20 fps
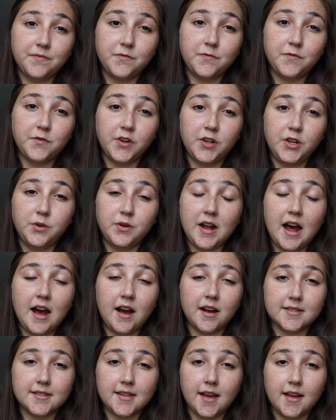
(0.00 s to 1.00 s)
for you to
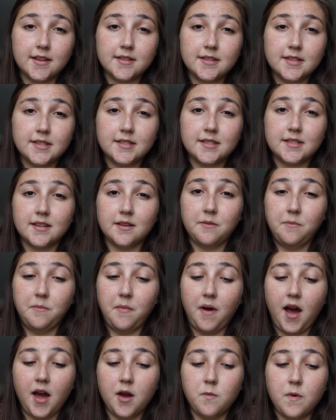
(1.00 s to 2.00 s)
access.
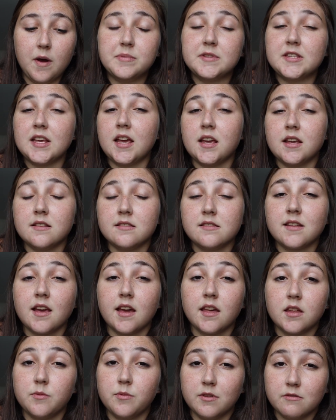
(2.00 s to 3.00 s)
My website is
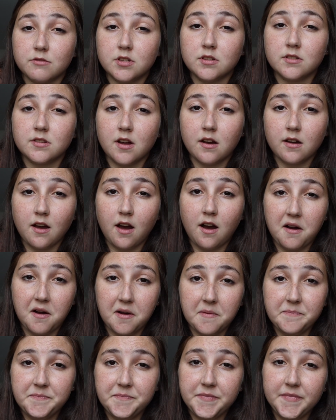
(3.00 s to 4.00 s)

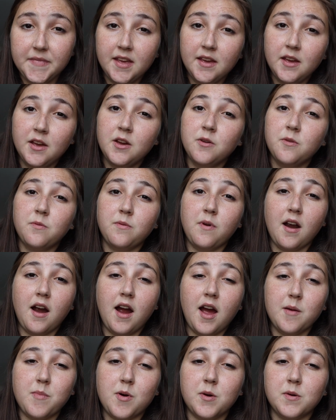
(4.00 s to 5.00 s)
skylarmotion.com, where
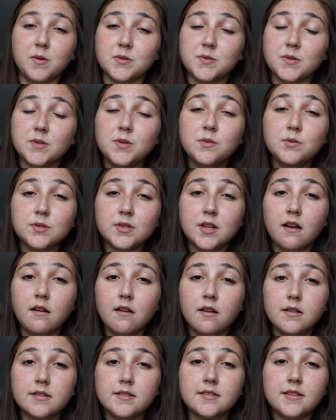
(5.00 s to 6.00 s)
I post
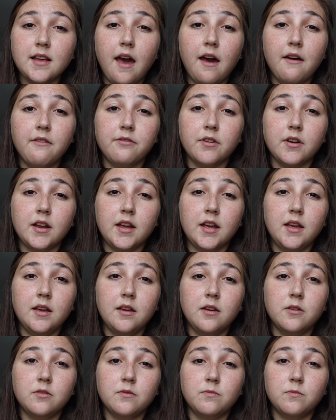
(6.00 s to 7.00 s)
newsletters
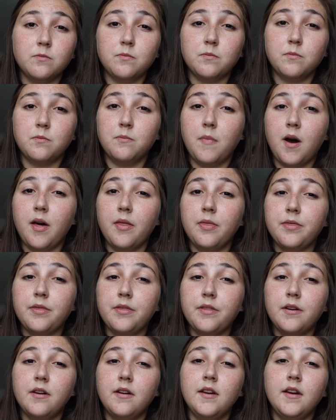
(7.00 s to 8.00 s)
every
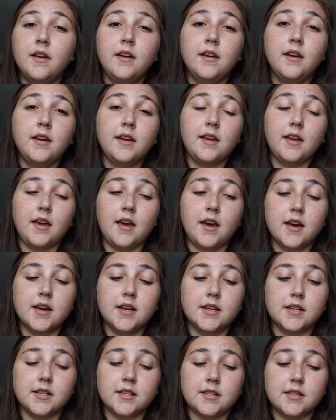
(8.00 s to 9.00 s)
month,
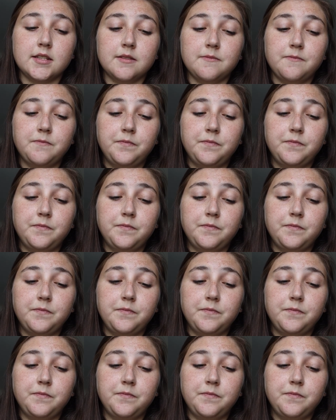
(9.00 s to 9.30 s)
and